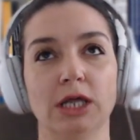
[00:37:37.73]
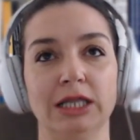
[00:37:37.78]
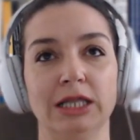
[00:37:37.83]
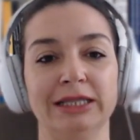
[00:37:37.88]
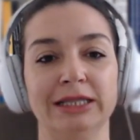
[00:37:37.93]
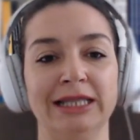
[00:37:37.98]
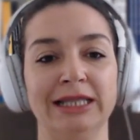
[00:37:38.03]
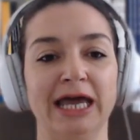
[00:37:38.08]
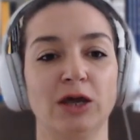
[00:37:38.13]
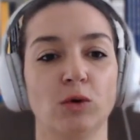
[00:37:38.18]

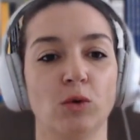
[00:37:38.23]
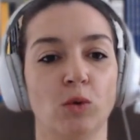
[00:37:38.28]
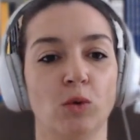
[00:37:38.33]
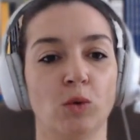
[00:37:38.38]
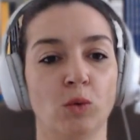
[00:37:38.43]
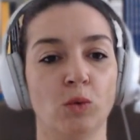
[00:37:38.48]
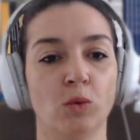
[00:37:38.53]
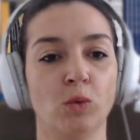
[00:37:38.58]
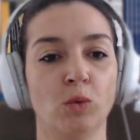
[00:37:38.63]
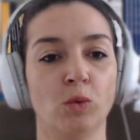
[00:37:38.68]
like
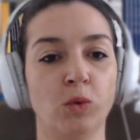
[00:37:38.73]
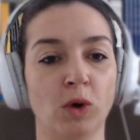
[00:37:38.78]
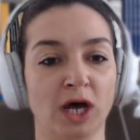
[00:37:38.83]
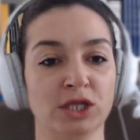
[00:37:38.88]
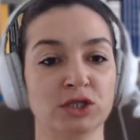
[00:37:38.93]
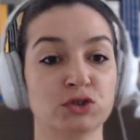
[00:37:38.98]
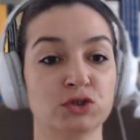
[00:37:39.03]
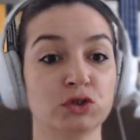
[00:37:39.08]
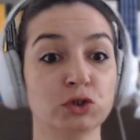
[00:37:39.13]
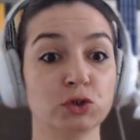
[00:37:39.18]

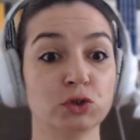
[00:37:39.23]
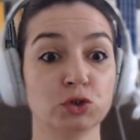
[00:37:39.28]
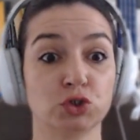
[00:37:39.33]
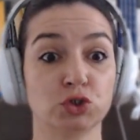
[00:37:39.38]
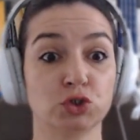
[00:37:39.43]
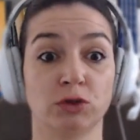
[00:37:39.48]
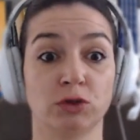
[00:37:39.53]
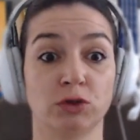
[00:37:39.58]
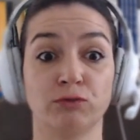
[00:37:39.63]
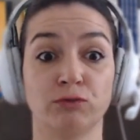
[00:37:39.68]
one
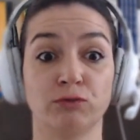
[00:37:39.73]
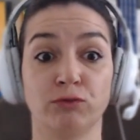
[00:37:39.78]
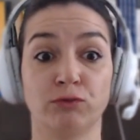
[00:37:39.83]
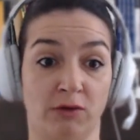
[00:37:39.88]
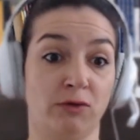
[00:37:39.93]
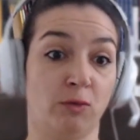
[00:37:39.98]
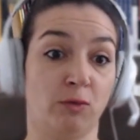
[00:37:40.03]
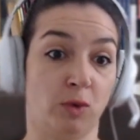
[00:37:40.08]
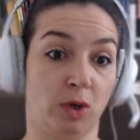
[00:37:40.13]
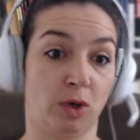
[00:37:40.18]
solution for
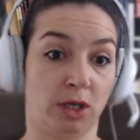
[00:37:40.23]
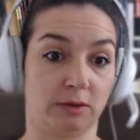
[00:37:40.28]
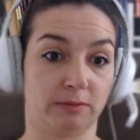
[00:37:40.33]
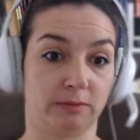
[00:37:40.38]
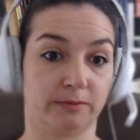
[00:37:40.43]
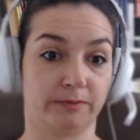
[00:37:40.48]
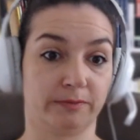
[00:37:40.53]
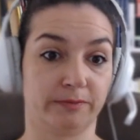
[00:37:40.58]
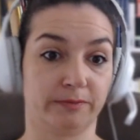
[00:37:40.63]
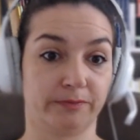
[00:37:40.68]
everyone.
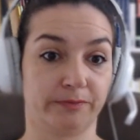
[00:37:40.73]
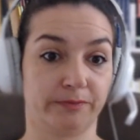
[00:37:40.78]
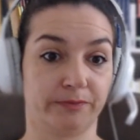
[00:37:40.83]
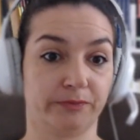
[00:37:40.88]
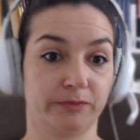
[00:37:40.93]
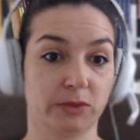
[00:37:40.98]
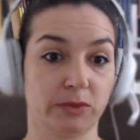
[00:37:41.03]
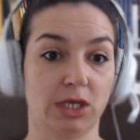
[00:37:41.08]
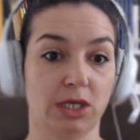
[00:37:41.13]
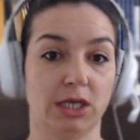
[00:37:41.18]

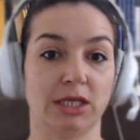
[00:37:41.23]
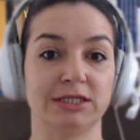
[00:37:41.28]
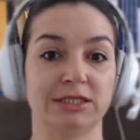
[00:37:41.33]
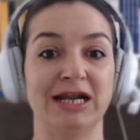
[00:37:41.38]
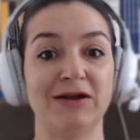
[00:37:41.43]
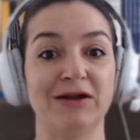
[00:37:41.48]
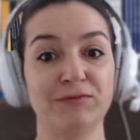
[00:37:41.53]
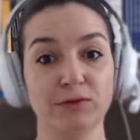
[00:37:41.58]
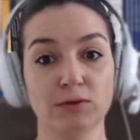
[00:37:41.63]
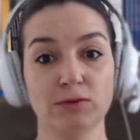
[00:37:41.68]
There are a
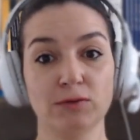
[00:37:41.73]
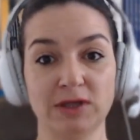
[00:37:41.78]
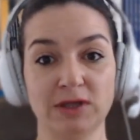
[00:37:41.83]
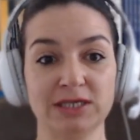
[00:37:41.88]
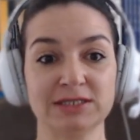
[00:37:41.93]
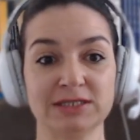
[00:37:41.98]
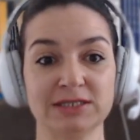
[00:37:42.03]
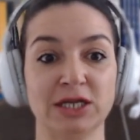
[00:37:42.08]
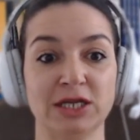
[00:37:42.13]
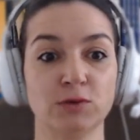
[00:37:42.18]
few
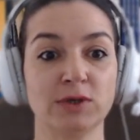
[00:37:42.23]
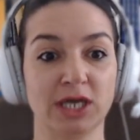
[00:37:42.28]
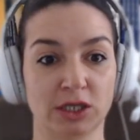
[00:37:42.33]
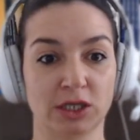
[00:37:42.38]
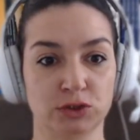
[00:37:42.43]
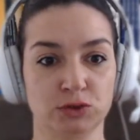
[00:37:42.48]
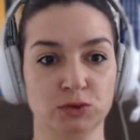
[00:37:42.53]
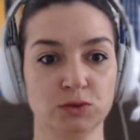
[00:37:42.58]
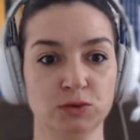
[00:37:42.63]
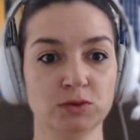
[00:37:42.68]
things that you can
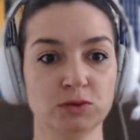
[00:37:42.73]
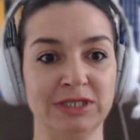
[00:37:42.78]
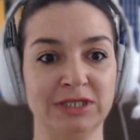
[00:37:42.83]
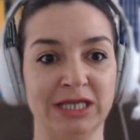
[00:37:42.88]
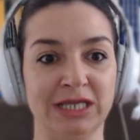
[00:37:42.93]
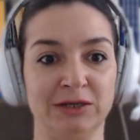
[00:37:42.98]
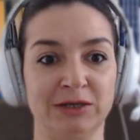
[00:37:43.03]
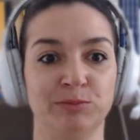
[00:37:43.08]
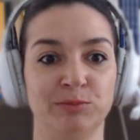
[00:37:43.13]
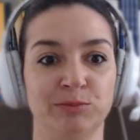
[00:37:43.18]
do
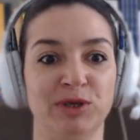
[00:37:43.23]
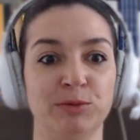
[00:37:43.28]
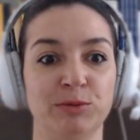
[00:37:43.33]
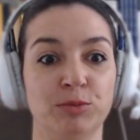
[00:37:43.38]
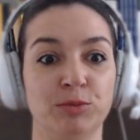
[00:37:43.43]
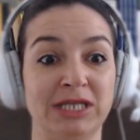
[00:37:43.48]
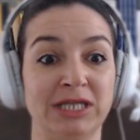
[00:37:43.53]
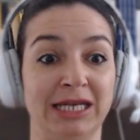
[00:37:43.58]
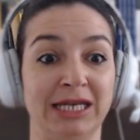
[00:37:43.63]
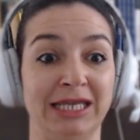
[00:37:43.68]
that people
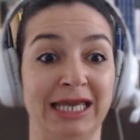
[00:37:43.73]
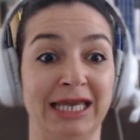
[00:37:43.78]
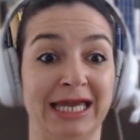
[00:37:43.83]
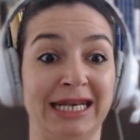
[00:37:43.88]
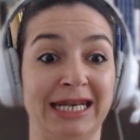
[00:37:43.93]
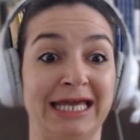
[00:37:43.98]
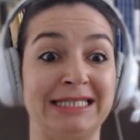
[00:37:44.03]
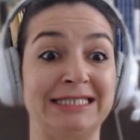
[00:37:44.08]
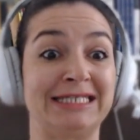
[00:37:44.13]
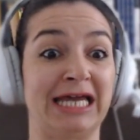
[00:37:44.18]
then can
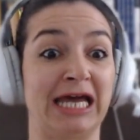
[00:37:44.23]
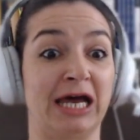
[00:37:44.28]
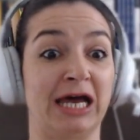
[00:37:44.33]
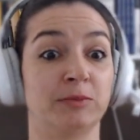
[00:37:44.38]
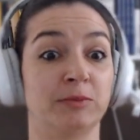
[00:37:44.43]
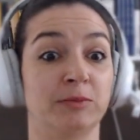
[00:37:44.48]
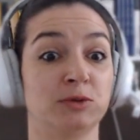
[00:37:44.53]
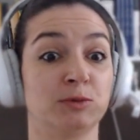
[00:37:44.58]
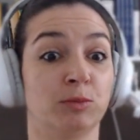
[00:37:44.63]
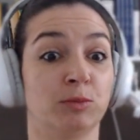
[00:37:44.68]

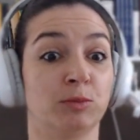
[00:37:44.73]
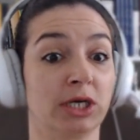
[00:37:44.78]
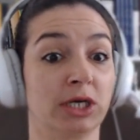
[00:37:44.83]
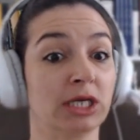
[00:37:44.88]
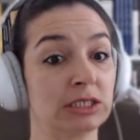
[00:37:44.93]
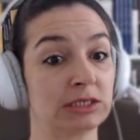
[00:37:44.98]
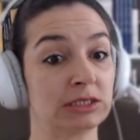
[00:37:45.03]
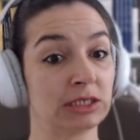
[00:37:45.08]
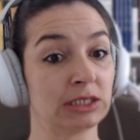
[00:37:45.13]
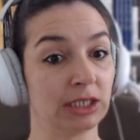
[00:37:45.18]
adapt more
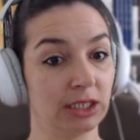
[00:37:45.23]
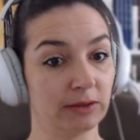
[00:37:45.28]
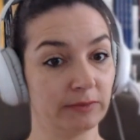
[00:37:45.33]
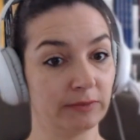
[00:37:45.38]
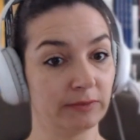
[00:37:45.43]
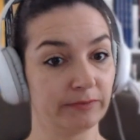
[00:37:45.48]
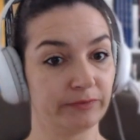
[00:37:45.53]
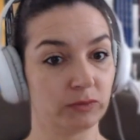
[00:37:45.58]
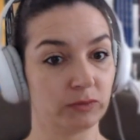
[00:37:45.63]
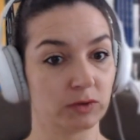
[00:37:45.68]
easily
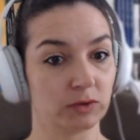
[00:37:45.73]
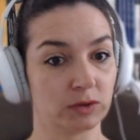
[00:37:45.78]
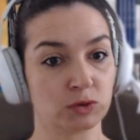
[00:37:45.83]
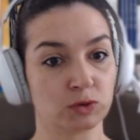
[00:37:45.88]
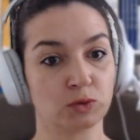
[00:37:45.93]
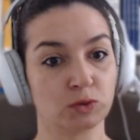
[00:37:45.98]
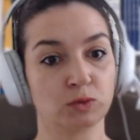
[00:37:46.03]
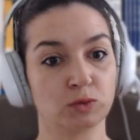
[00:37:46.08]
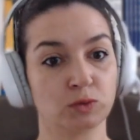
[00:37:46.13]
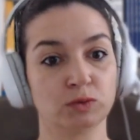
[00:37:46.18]

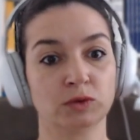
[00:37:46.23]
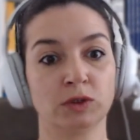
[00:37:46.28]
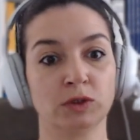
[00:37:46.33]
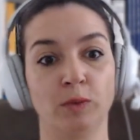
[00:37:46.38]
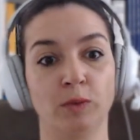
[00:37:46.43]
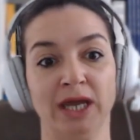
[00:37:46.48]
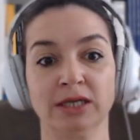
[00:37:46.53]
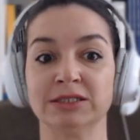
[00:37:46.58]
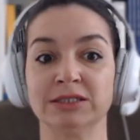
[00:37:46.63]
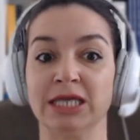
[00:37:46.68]
to the
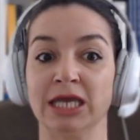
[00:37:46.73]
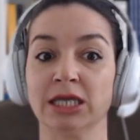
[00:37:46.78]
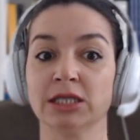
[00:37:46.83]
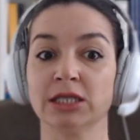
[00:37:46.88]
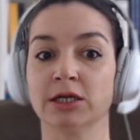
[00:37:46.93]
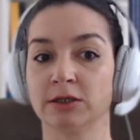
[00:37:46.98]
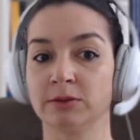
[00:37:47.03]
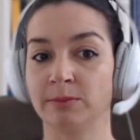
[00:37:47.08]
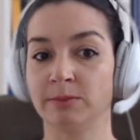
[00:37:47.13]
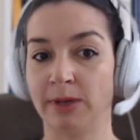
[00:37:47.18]
way they
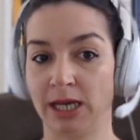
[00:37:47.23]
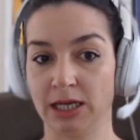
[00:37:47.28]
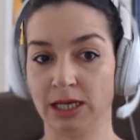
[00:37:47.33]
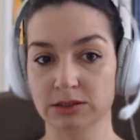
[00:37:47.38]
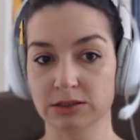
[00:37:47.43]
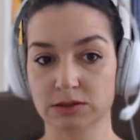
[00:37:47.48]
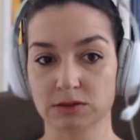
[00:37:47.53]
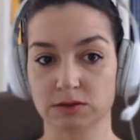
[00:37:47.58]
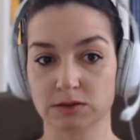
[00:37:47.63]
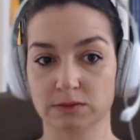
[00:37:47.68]
learn
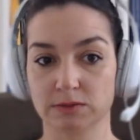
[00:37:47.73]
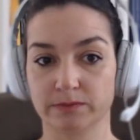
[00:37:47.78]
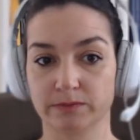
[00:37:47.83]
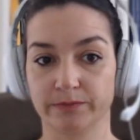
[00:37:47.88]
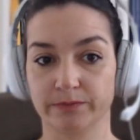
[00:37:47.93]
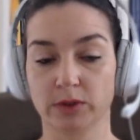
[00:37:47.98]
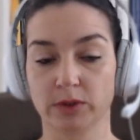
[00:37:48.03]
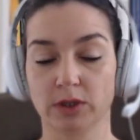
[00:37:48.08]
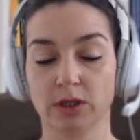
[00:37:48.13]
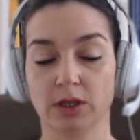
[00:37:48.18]
best.
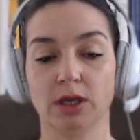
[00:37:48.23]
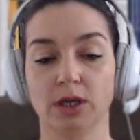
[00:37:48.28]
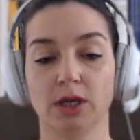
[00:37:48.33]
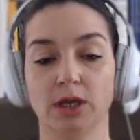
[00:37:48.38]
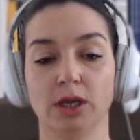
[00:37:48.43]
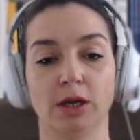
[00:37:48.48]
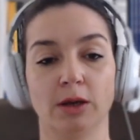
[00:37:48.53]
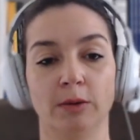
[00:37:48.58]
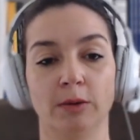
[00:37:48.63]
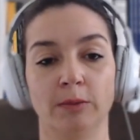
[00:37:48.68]

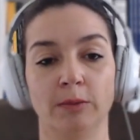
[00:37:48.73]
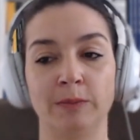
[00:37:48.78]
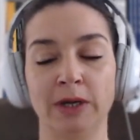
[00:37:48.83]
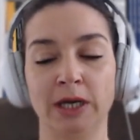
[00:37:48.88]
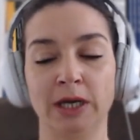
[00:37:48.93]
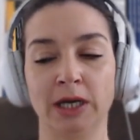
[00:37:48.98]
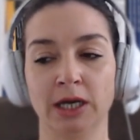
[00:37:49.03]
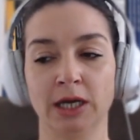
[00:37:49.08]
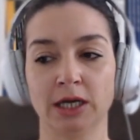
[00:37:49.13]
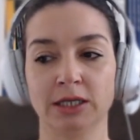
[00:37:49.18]

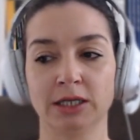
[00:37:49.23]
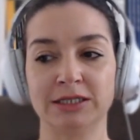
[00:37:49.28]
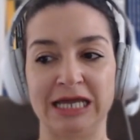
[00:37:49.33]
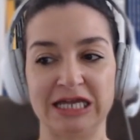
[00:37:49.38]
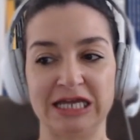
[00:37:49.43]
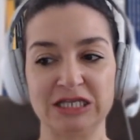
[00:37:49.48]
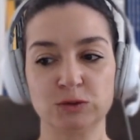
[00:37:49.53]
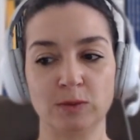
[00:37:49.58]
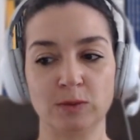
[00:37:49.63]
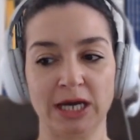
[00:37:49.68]
But
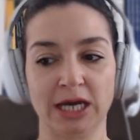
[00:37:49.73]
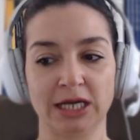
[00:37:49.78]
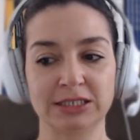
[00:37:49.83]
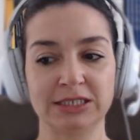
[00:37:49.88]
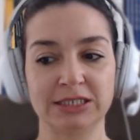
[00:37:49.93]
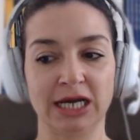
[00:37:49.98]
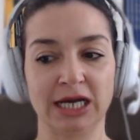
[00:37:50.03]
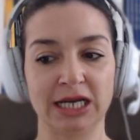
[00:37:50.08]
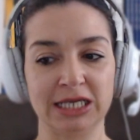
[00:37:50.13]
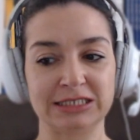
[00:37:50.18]
that's why
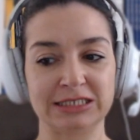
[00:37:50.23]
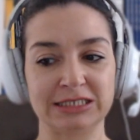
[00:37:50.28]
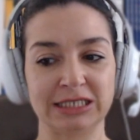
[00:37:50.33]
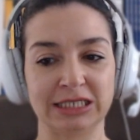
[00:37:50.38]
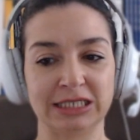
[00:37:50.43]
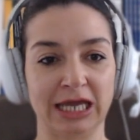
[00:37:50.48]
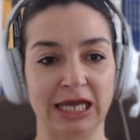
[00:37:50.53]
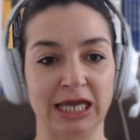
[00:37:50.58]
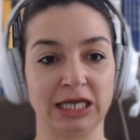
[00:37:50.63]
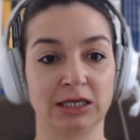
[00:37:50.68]
there isn't
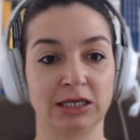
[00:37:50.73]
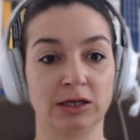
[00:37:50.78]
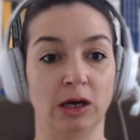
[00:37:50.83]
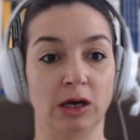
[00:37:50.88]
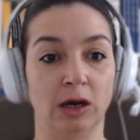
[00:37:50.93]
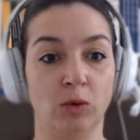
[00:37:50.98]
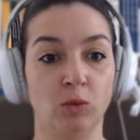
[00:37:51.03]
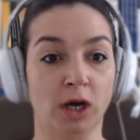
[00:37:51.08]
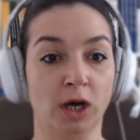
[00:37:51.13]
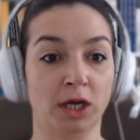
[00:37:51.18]
like
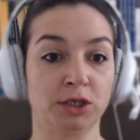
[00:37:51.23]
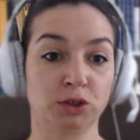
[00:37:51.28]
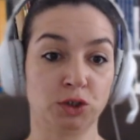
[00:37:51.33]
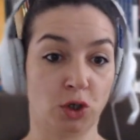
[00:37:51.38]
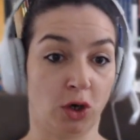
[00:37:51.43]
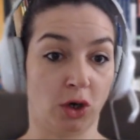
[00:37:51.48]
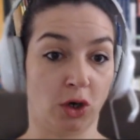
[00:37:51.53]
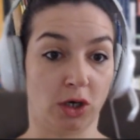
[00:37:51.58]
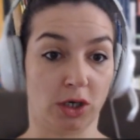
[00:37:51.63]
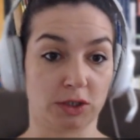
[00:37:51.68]
one
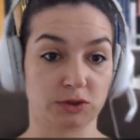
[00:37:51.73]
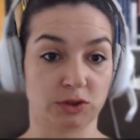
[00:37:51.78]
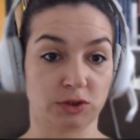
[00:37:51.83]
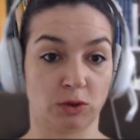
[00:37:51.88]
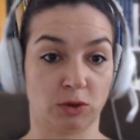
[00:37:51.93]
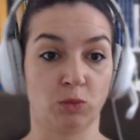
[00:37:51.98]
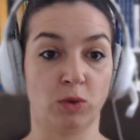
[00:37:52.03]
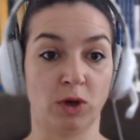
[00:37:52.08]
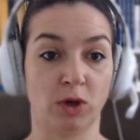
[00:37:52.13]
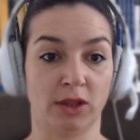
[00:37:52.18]
course
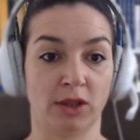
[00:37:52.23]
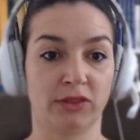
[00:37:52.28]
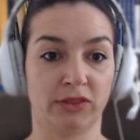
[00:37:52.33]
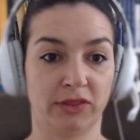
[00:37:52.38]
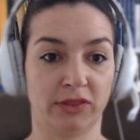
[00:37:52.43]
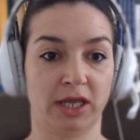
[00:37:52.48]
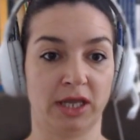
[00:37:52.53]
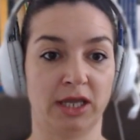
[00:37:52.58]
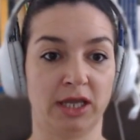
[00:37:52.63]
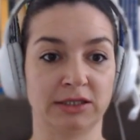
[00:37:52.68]
or one
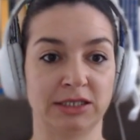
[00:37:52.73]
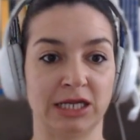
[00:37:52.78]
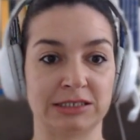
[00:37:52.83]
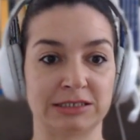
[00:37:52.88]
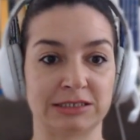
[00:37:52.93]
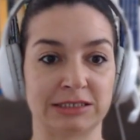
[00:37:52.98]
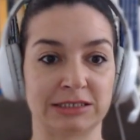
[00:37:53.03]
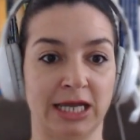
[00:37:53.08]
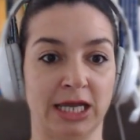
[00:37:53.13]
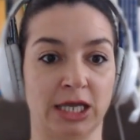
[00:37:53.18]
thing that
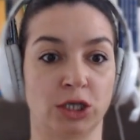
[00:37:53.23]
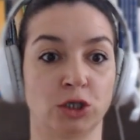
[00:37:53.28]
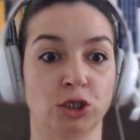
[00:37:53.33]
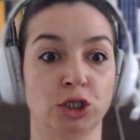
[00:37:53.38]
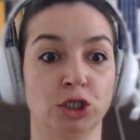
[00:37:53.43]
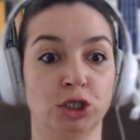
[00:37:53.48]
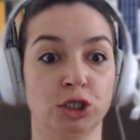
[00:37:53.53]
is like